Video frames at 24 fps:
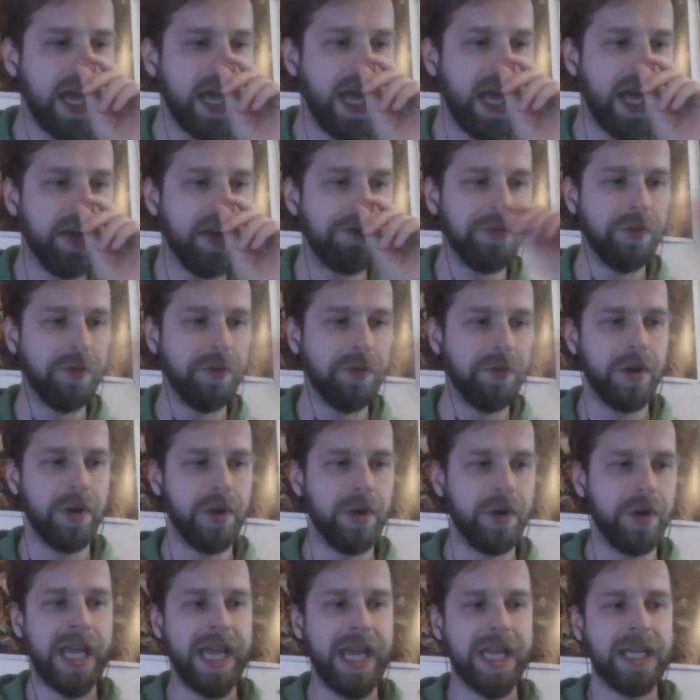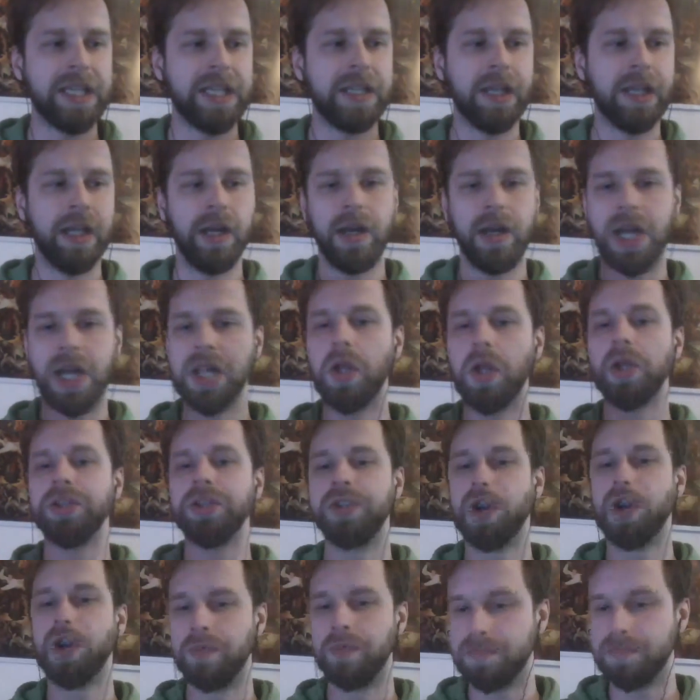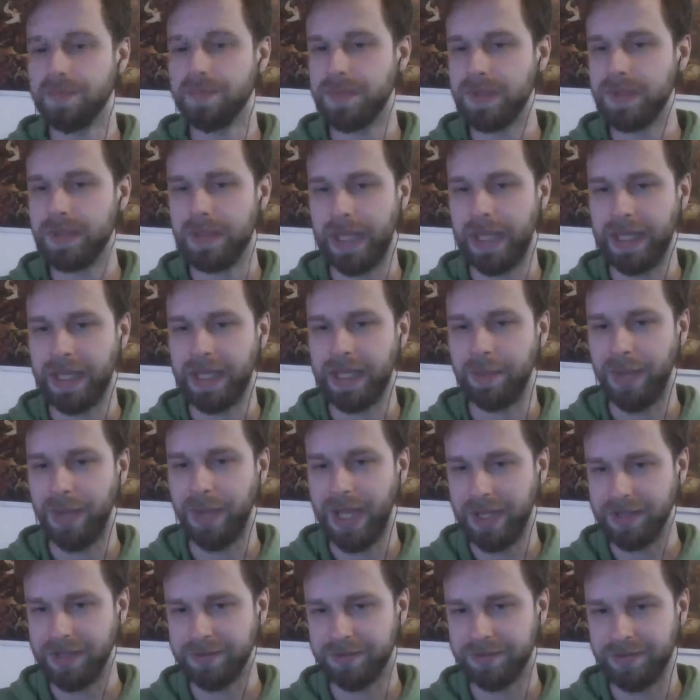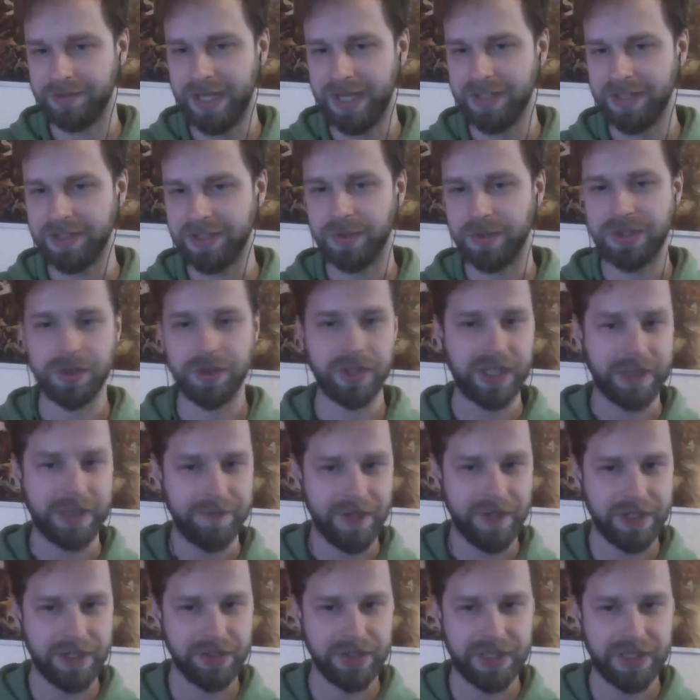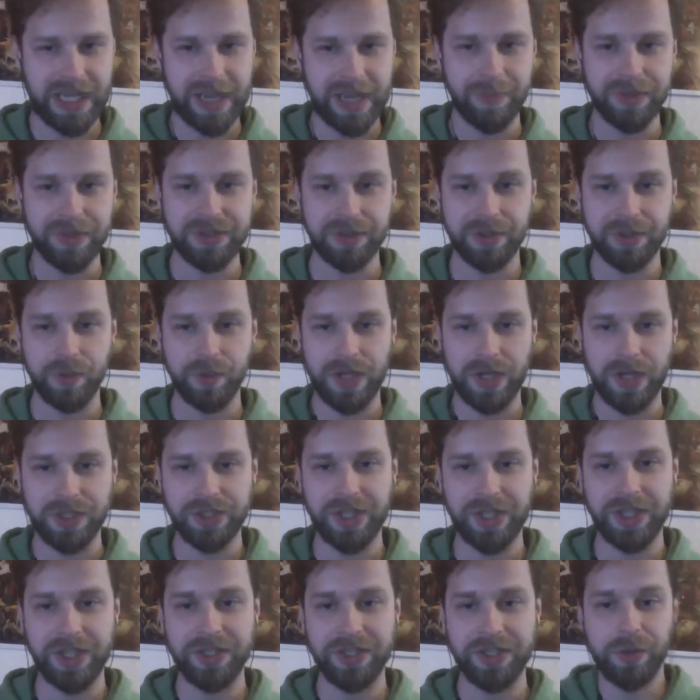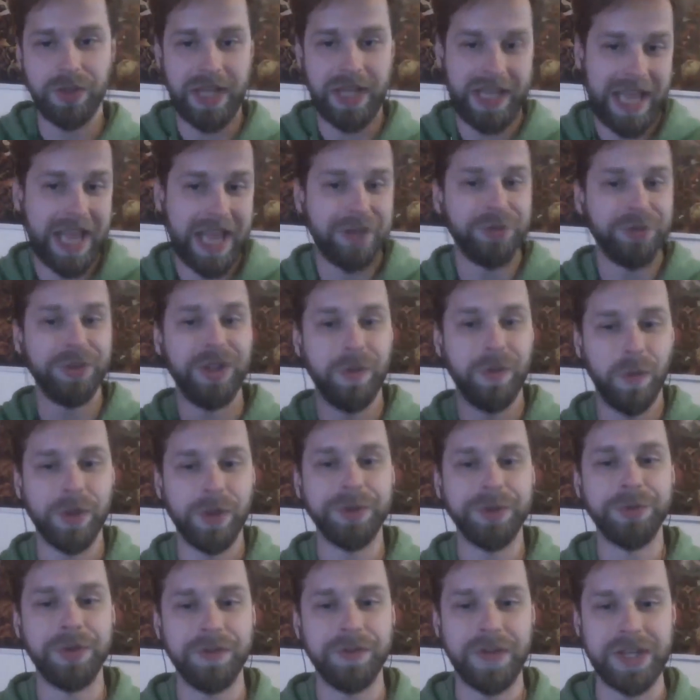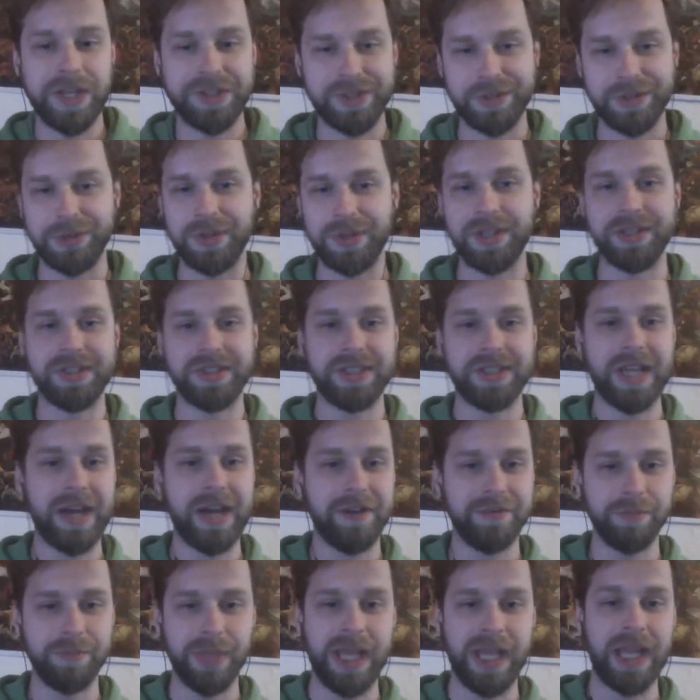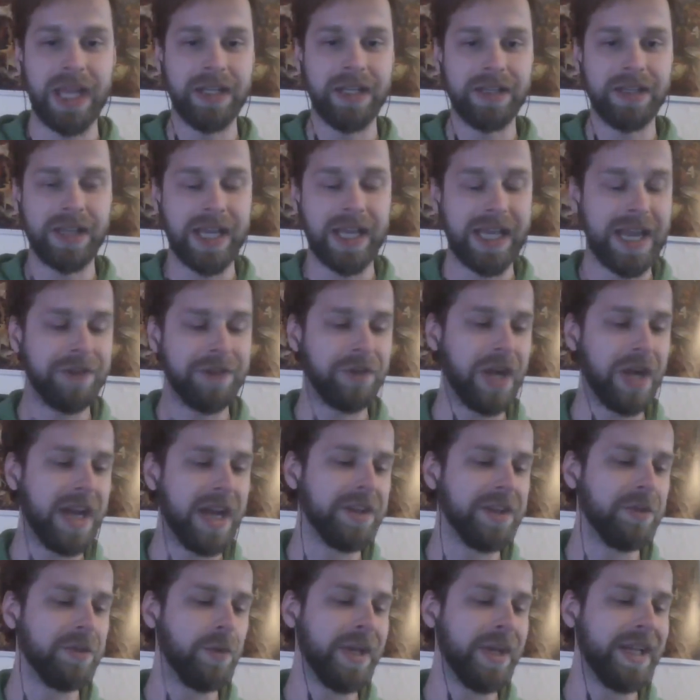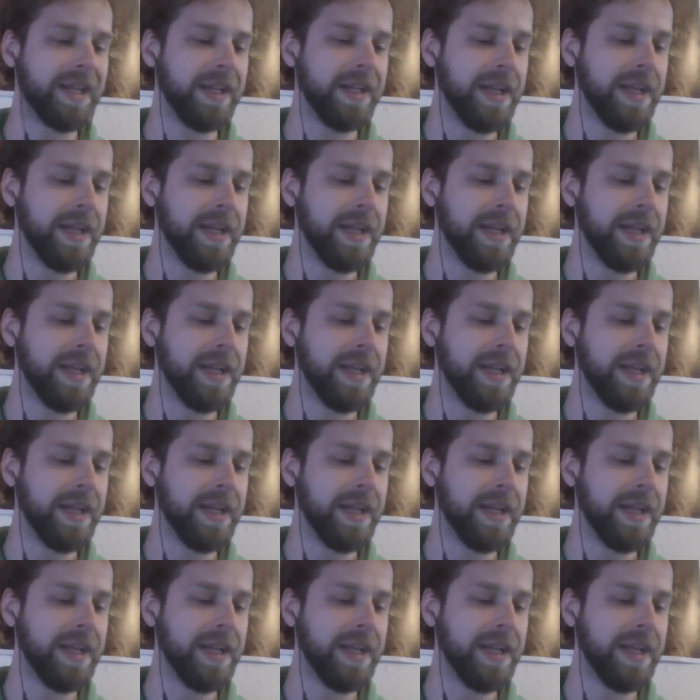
for a long-term campaign, right? So it's not a convention game. It's not a one-shot. You actually want to invest into this stuff, playing it every other week.